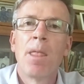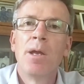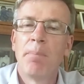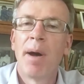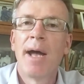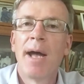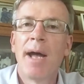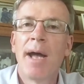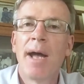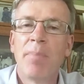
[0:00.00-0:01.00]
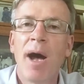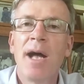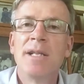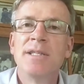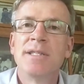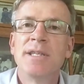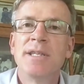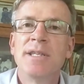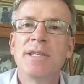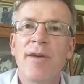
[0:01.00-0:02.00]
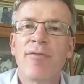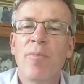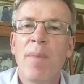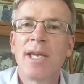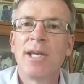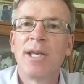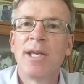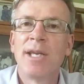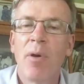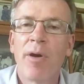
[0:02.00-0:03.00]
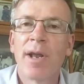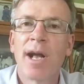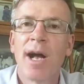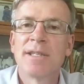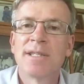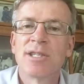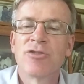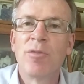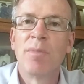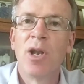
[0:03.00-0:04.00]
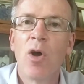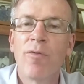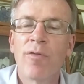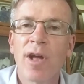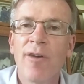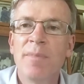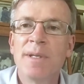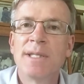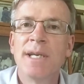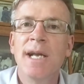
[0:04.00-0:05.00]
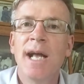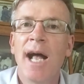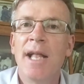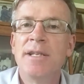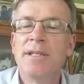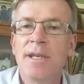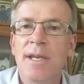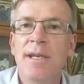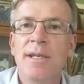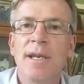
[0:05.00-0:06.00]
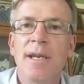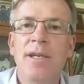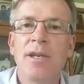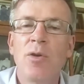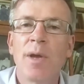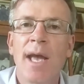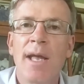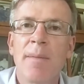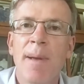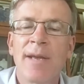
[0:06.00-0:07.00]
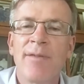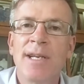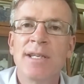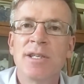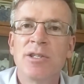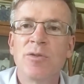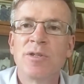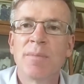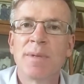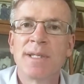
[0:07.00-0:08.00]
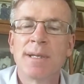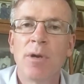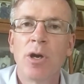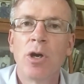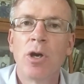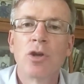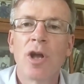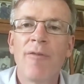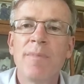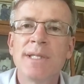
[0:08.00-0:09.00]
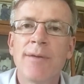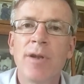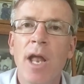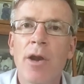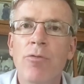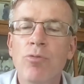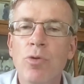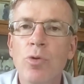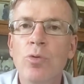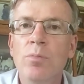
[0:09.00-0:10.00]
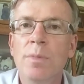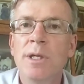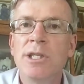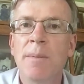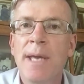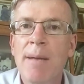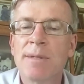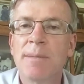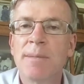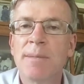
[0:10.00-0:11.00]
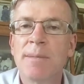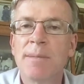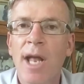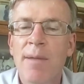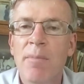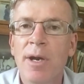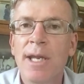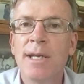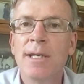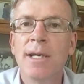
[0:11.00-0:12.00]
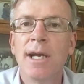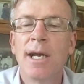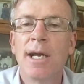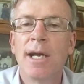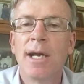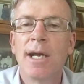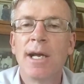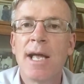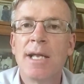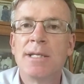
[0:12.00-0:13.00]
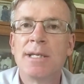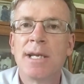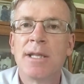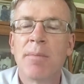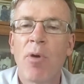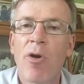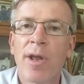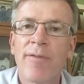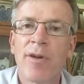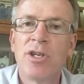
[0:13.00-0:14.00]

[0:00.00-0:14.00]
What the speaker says: buying a lot of bonds and therefore making borrowing costs extremely low for governments. And in the UK, the Bank of England is doing something similar. So governments have a lot of room to be able to borrow a lot of money, and they're borrowing at very